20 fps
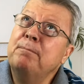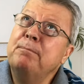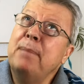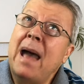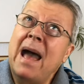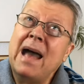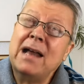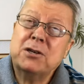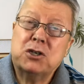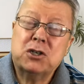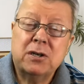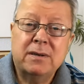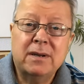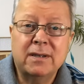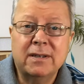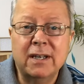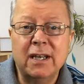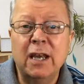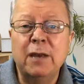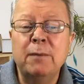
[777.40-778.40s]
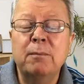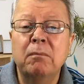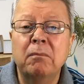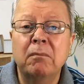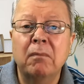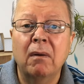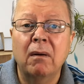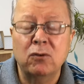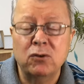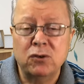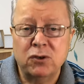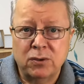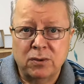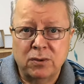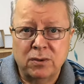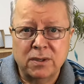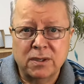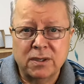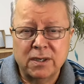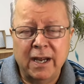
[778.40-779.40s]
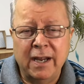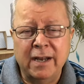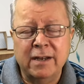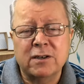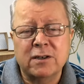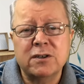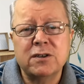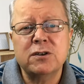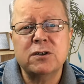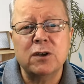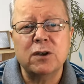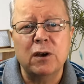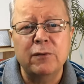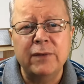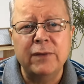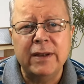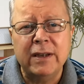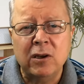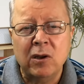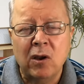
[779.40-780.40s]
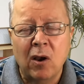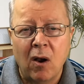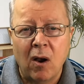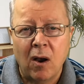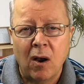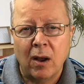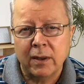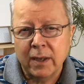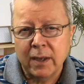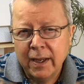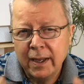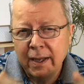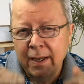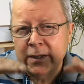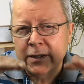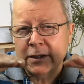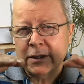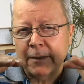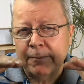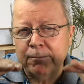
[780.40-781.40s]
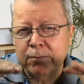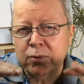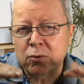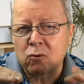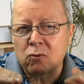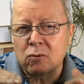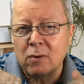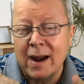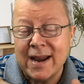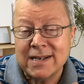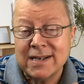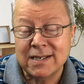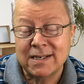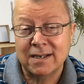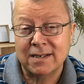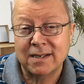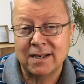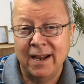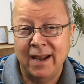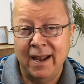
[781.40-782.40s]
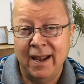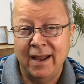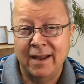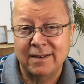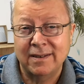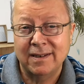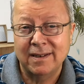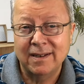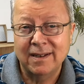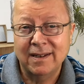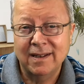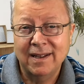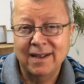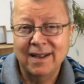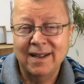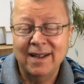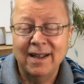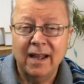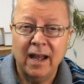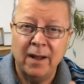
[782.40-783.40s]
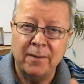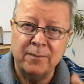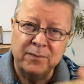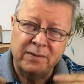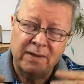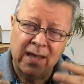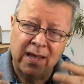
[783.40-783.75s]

passionate emotions in serving God. It suppresses it, and